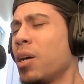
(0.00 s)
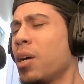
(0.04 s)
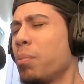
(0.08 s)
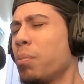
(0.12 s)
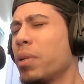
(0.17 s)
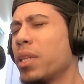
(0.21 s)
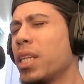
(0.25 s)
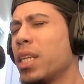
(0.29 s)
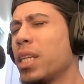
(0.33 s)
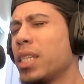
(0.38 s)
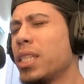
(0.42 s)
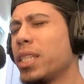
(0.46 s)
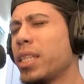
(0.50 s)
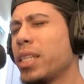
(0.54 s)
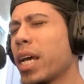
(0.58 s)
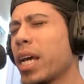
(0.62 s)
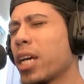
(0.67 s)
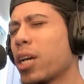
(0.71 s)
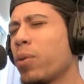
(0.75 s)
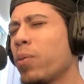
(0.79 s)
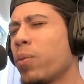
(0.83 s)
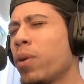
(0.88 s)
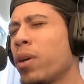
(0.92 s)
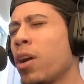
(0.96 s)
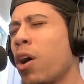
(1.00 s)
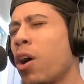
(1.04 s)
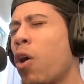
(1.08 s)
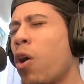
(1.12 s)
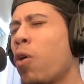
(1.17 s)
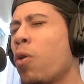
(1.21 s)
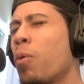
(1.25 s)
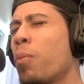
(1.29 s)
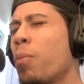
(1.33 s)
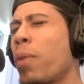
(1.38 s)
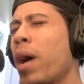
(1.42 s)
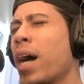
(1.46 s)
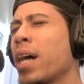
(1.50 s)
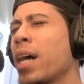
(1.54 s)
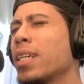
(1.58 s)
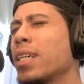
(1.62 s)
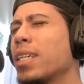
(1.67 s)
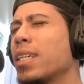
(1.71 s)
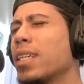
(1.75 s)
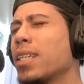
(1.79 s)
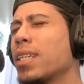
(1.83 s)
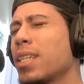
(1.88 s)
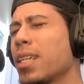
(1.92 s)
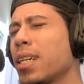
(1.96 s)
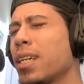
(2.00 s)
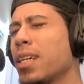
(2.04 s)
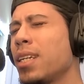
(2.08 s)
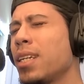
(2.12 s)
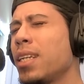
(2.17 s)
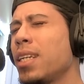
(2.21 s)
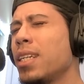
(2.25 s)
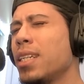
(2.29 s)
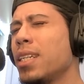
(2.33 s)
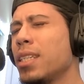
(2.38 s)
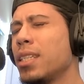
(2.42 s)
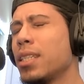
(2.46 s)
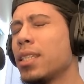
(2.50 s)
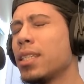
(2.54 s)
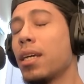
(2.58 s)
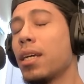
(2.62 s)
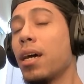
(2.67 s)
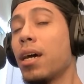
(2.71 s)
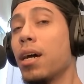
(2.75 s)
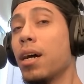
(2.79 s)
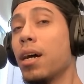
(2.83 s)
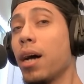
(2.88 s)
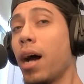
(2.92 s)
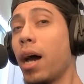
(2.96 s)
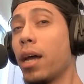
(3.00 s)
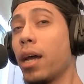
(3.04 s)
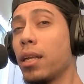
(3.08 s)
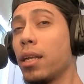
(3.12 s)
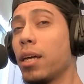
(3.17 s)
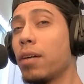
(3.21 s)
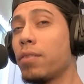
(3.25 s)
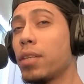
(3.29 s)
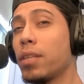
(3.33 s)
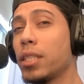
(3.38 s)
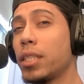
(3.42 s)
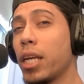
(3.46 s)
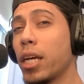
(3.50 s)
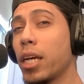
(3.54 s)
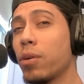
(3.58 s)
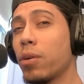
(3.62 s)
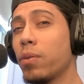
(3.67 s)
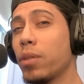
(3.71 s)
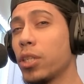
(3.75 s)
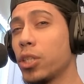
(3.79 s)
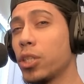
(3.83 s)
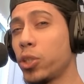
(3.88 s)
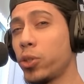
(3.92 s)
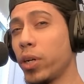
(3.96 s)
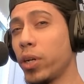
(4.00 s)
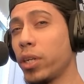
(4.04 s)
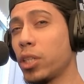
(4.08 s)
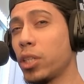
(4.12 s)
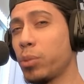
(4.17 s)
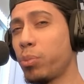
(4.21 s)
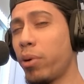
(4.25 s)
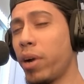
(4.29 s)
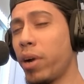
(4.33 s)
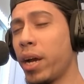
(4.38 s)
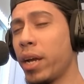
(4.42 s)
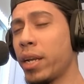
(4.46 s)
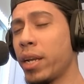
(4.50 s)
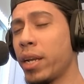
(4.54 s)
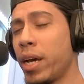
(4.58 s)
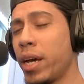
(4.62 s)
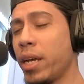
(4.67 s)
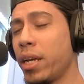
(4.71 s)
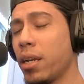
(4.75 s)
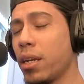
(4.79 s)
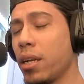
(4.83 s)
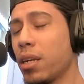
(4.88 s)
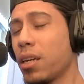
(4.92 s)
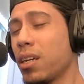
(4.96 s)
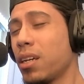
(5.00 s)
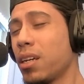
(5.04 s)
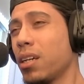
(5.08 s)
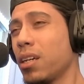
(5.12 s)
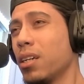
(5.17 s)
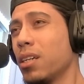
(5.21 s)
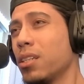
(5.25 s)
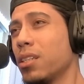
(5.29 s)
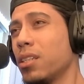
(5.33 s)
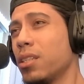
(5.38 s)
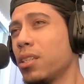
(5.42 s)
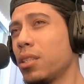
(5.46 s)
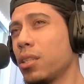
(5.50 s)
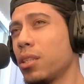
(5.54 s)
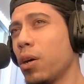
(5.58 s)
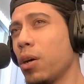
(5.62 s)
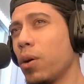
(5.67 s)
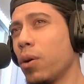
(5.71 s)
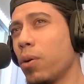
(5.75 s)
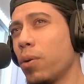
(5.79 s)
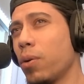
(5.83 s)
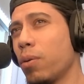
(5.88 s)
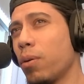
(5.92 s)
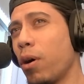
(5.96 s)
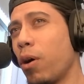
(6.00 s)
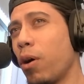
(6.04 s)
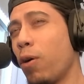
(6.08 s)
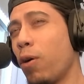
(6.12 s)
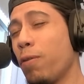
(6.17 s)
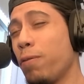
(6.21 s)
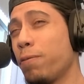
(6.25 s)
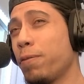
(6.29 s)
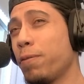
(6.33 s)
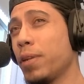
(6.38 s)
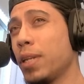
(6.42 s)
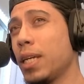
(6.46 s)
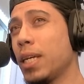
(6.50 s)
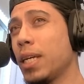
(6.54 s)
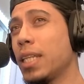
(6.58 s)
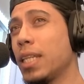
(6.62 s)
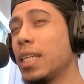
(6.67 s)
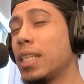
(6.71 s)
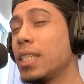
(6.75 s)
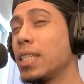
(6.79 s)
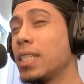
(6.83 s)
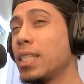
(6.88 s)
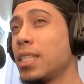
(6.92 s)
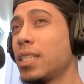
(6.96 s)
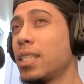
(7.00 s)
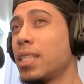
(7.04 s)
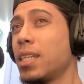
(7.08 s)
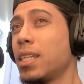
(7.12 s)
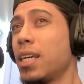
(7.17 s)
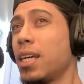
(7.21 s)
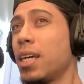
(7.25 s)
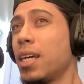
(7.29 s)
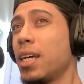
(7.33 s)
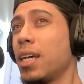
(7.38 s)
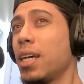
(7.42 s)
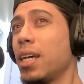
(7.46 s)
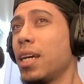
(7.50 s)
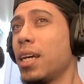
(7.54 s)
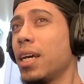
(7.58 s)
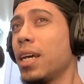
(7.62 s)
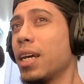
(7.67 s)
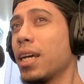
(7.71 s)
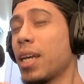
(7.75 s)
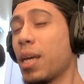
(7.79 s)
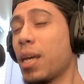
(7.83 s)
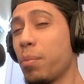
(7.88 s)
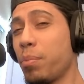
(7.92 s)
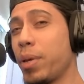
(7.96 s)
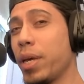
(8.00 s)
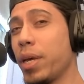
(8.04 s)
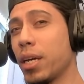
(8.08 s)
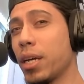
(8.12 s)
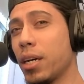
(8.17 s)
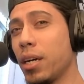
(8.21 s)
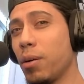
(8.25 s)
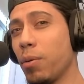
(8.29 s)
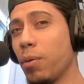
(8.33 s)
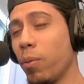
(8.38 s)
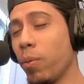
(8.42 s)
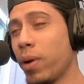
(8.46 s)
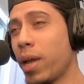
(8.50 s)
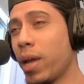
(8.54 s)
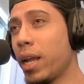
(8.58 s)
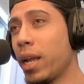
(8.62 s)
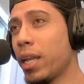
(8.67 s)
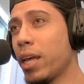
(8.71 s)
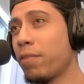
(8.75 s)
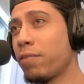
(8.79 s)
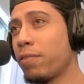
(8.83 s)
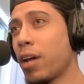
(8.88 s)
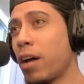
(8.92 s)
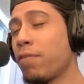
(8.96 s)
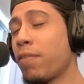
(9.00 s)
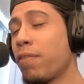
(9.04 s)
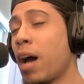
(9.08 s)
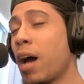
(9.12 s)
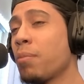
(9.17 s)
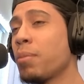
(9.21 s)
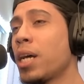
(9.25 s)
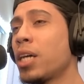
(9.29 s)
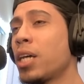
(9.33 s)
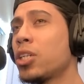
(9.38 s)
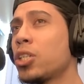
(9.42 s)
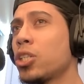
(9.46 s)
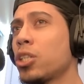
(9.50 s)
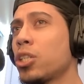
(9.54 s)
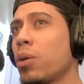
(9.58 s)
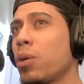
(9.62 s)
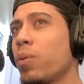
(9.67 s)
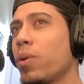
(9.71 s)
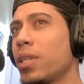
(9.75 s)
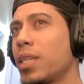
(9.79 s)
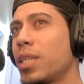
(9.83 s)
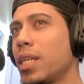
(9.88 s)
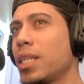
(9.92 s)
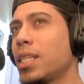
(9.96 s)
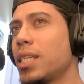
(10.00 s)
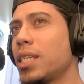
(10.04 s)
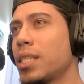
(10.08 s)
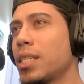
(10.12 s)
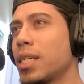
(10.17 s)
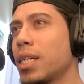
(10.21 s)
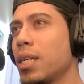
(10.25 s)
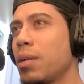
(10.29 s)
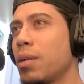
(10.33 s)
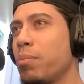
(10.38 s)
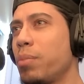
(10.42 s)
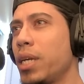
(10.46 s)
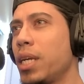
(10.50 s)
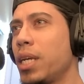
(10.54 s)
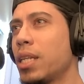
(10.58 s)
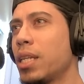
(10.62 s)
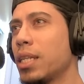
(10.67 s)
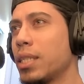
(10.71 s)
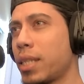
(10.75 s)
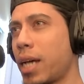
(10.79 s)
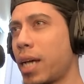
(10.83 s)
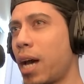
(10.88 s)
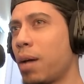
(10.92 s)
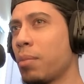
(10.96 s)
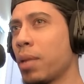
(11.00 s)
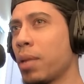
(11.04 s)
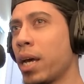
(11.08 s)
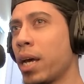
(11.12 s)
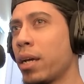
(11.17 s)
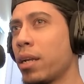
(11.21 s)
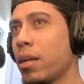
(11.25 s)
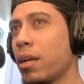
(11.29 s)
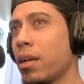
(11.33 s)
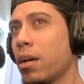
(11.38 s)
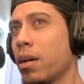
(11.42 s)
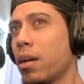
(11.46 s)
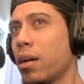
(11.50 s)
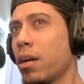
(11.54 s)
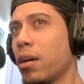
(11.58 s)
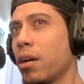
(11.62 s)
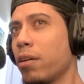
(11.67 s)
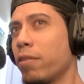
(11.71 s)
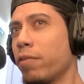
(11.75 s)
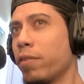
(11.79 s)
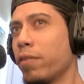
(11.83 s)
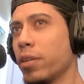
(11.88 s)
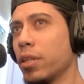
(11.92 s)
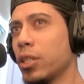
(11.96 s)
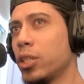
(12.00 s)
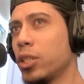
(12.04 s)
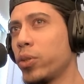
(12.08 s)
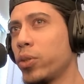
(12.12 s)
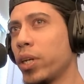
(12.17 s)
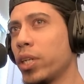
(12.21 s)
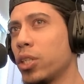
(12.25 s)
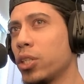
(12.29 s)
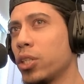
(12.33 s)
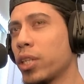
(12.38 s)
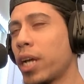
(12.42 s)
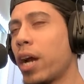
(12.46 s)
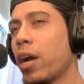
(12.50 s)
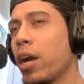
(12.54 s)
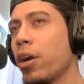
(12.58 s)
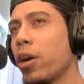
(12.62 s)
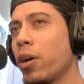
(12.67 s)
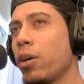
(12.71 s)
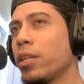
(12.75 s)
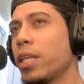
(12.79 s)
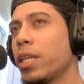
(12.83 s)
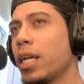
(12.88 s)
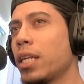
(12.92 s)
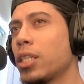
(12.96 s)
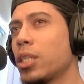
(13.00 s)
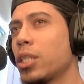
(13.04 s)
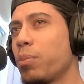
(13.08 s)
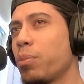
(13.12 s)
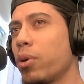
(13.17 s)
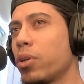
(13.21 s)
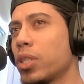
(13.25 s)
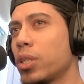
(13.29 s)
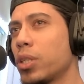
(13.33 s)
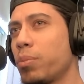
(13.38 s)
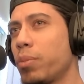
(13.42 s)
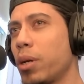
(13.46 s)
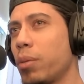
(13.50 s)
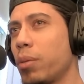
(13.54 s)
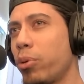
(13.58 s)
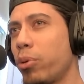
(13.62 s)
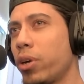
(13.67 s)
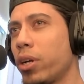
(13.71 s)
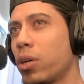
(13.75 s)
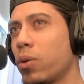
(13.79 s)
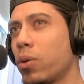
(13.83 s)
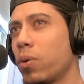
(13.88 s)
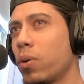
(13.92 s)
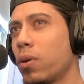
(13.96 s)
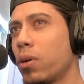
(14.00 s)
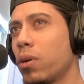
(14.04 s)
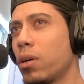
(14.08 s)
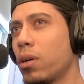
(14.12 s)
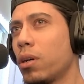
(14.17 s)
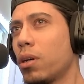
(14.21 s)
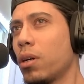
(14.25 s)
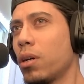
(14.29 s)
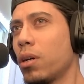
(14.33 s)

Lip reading: but the second one, oh my goodness. I love the second one, The Strangers Pray at Night. So hopefully this can pick up where I left off. I'm not sure where this is going to be in the timeline for The Strangers. I heard that it's supposed to be a prequel,